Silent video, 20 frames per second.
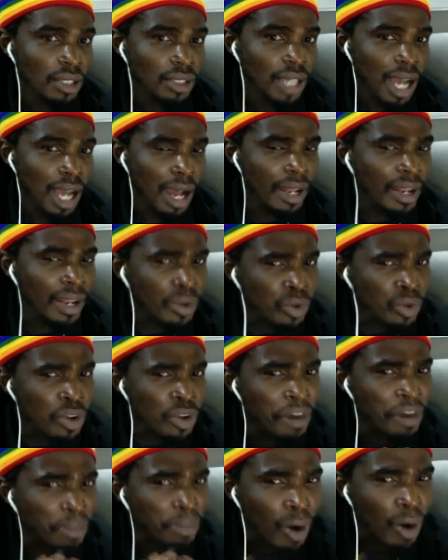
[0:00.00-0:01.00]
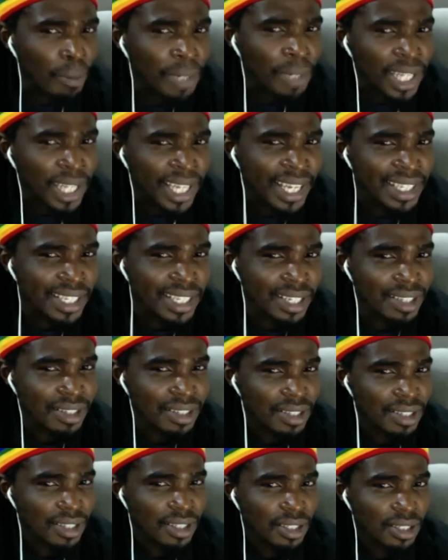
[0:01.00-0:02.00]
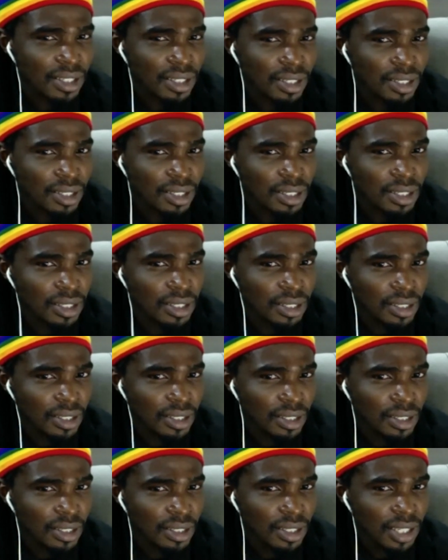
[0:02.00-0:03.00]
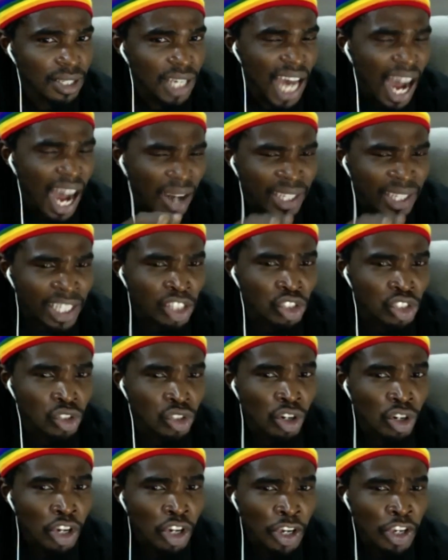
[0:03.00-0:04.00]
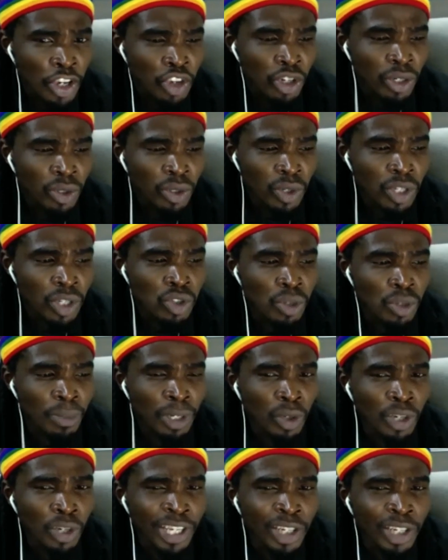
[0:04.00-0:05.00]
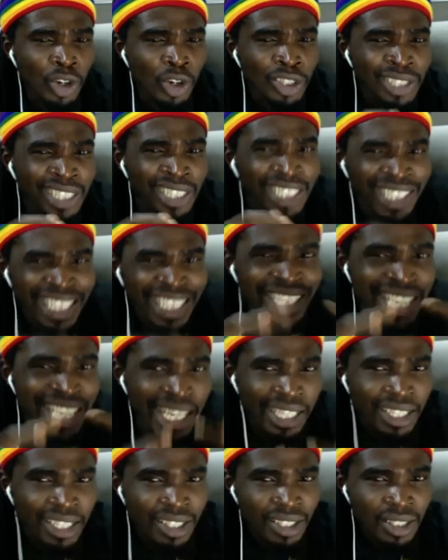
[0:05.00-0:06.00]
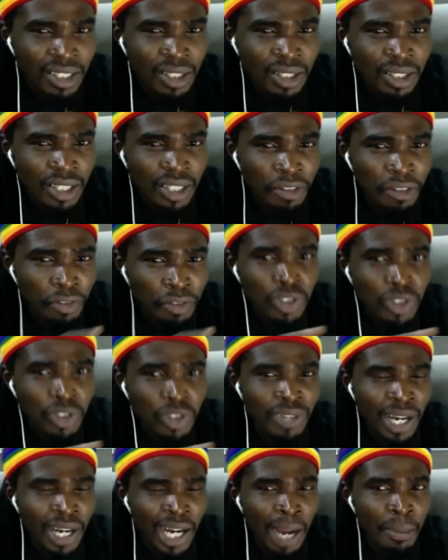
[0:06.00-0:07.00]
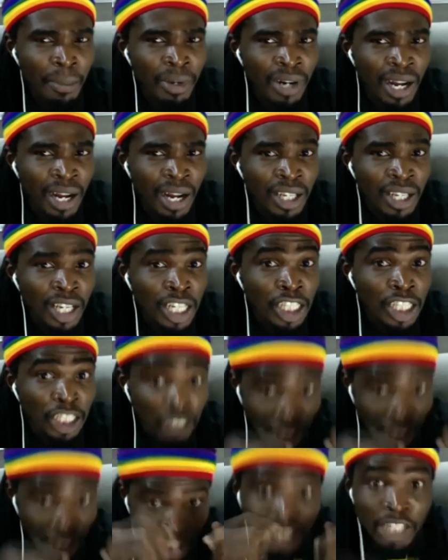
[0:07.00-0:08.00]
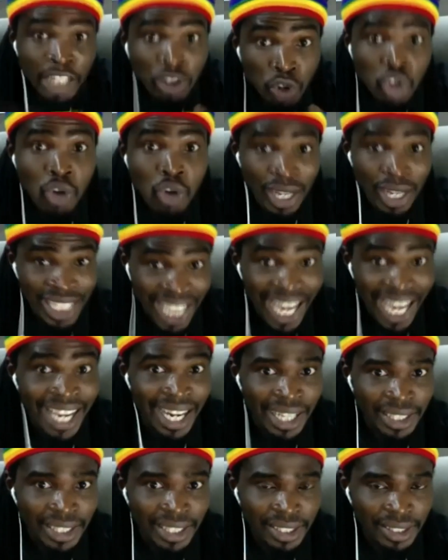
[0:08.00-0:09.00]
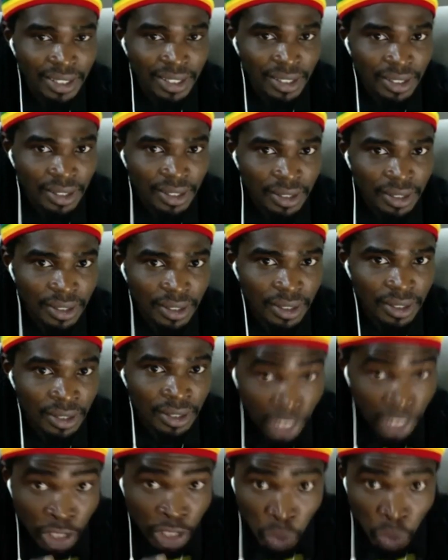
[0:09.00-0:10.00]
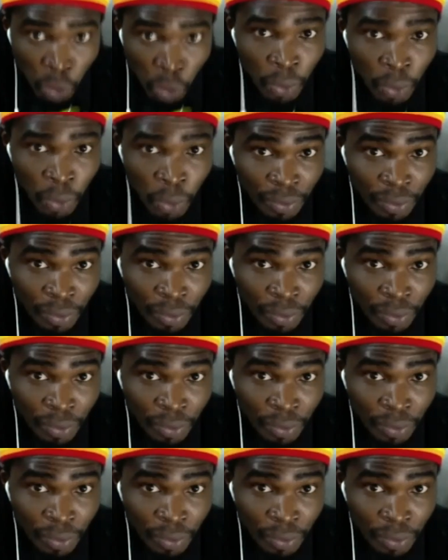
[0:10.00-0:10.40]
I don't know if I'm communicating. How are they sure you're not going to be looking all dejected in front of their camera? They know you are tired. They know.